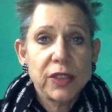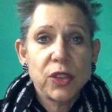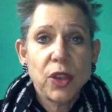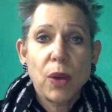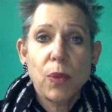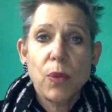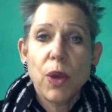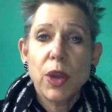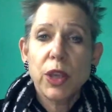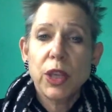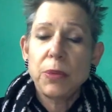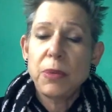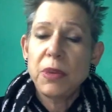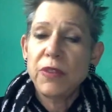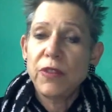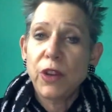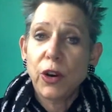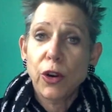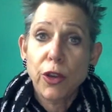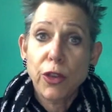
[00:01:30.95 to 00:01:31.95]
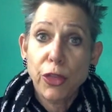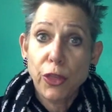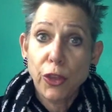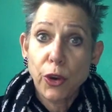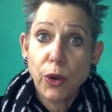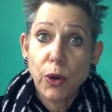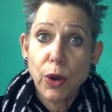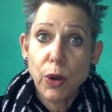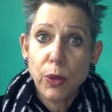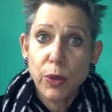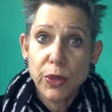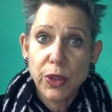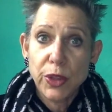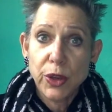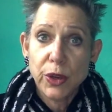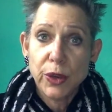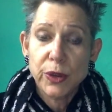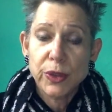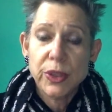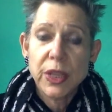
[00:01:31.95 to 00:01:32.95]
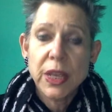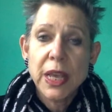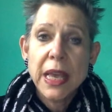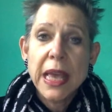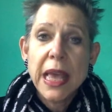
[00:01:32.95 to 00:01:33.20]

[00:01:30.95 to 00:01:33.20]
So I want you to be very thorough with those.